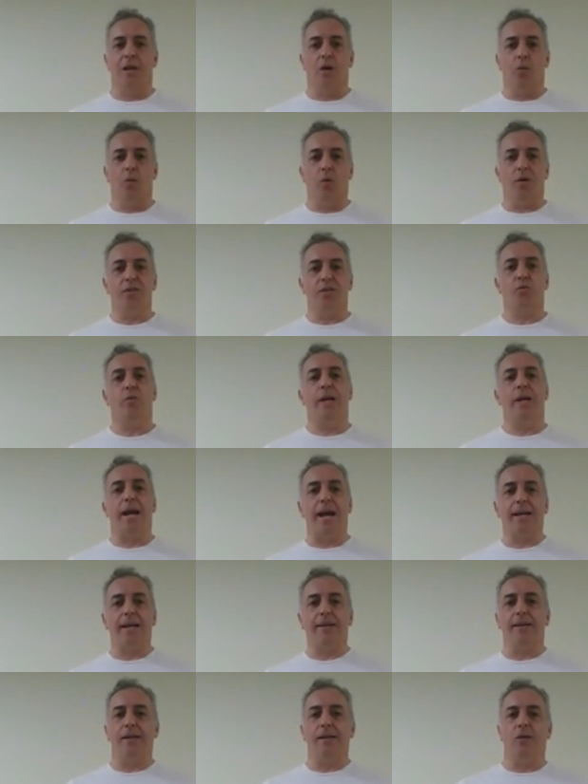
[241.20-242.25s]
was
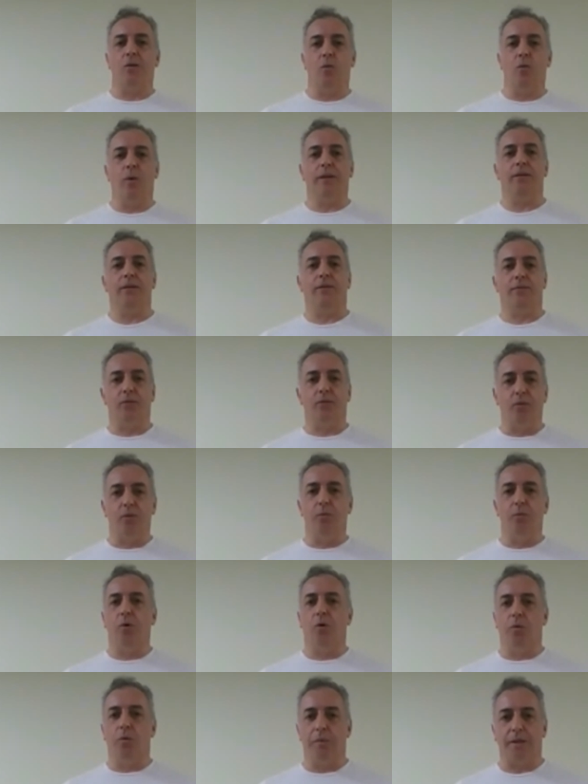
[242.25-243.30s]
reacting one of two
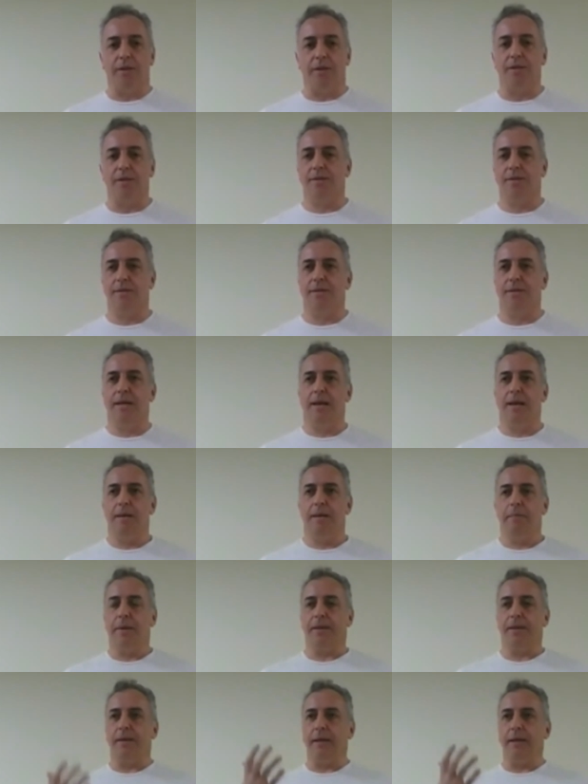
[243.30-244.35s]
moments.
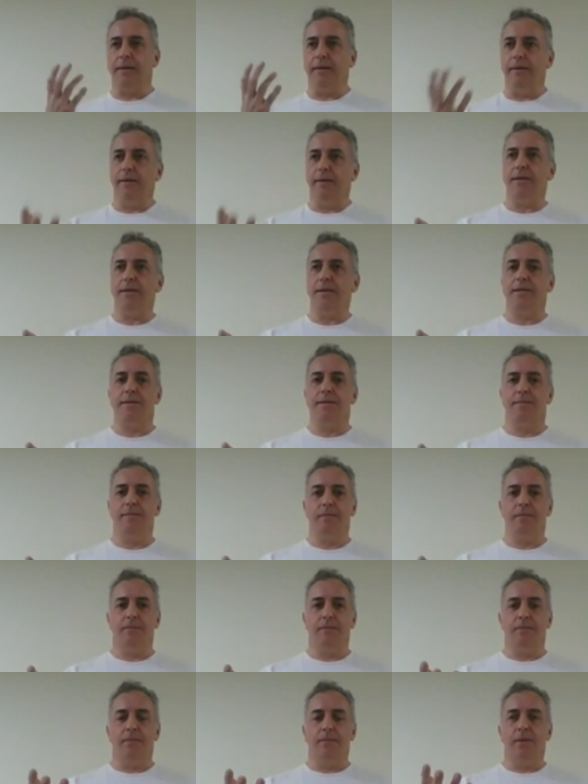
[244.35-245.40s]
But in this
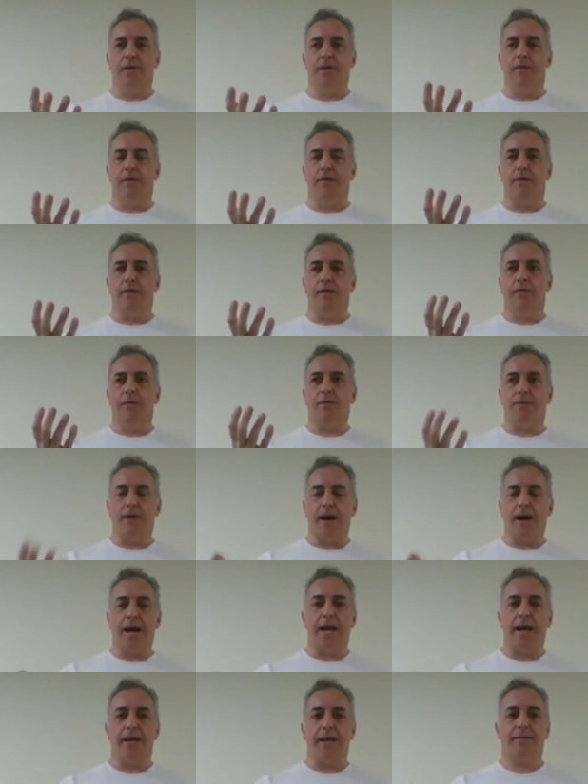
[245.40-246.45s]

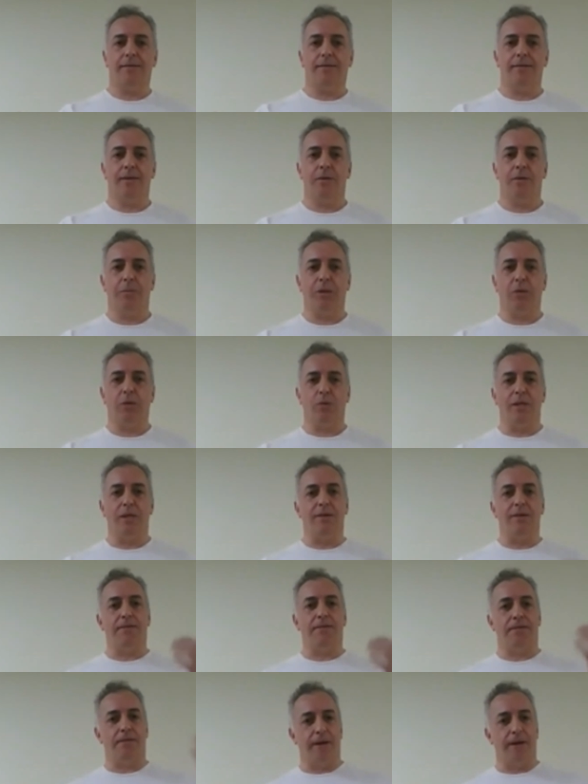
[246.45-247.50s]
fight between a
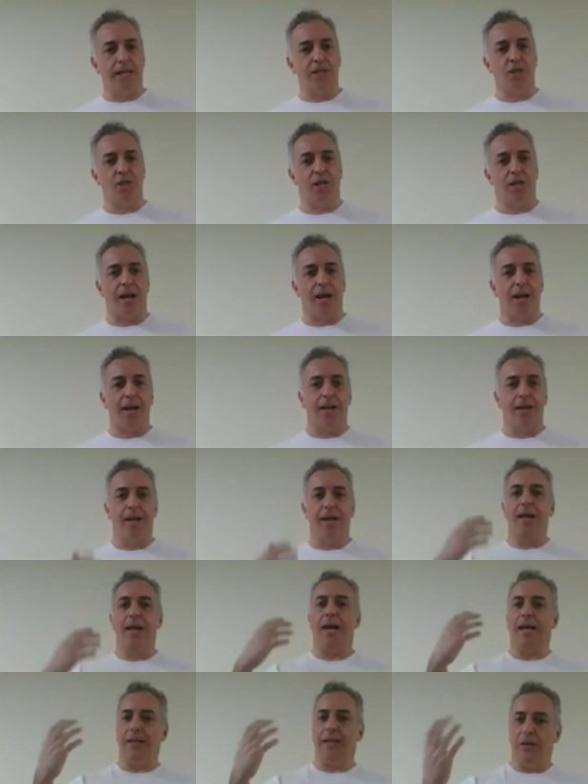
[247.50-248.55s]
French guy
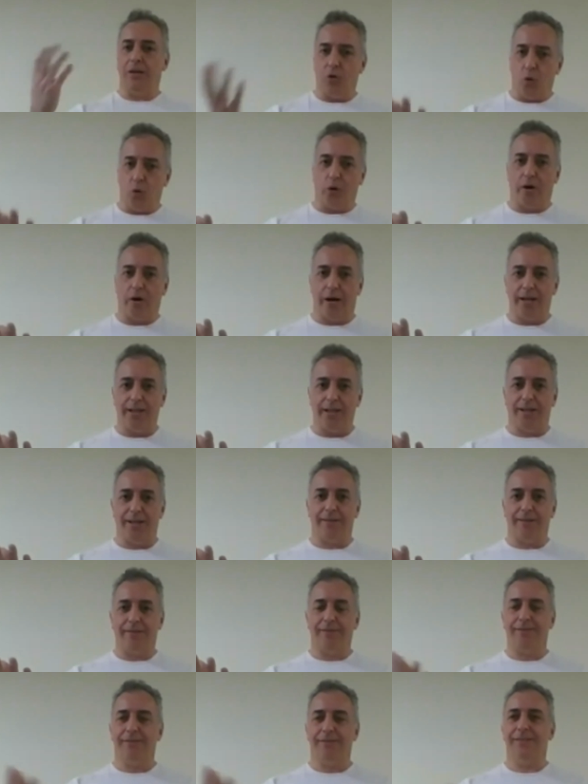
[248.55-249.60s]
and an
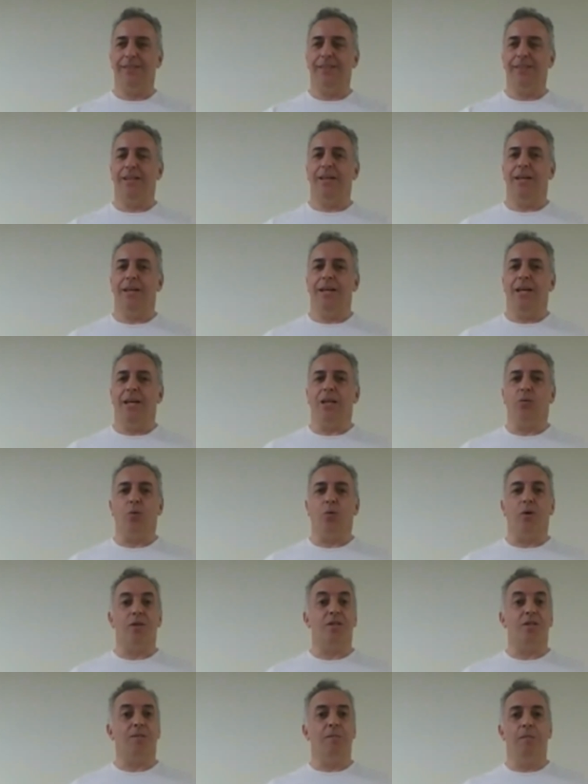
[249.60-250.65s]
Ukrainian, it
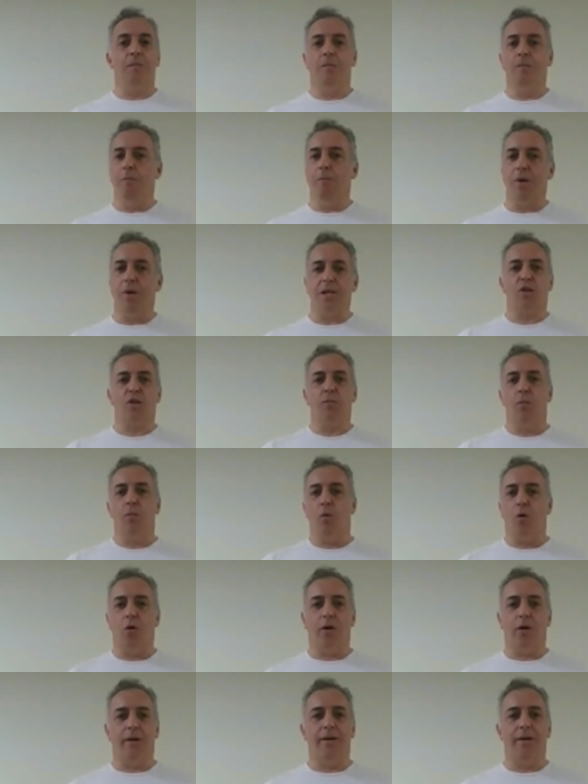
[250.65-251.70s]
was much
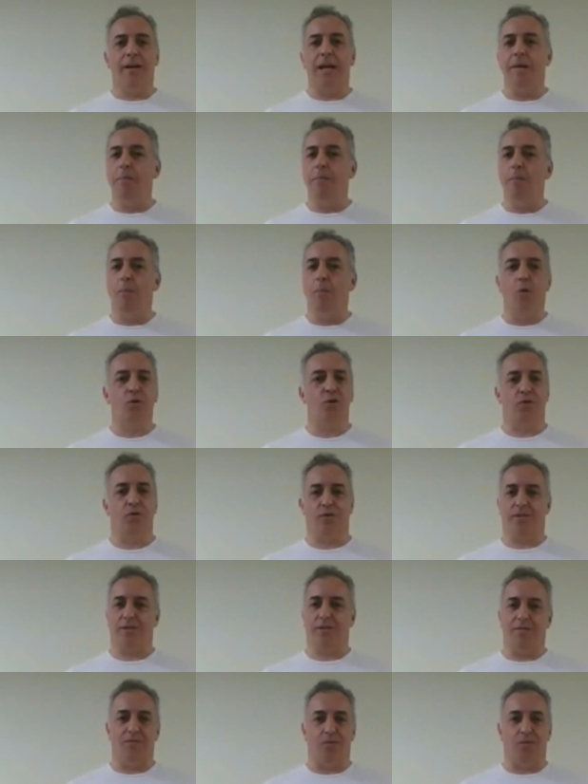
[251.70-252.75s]
more
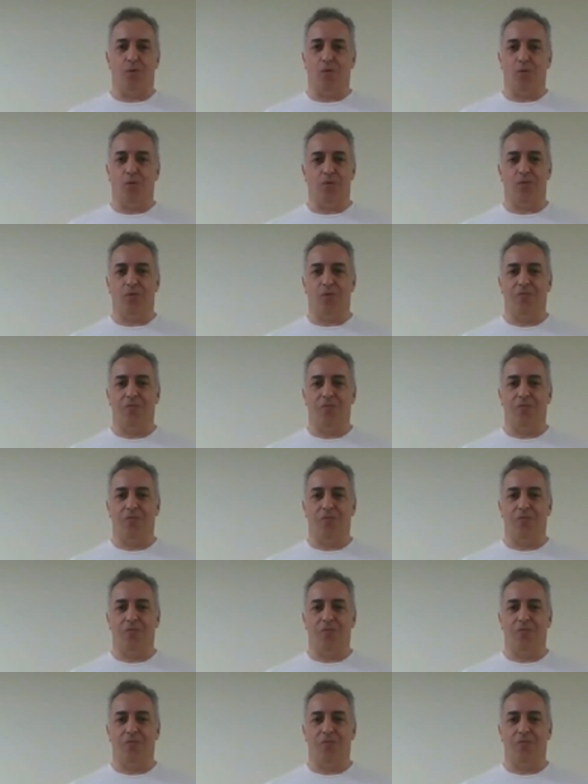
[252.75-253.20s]
emotions involved.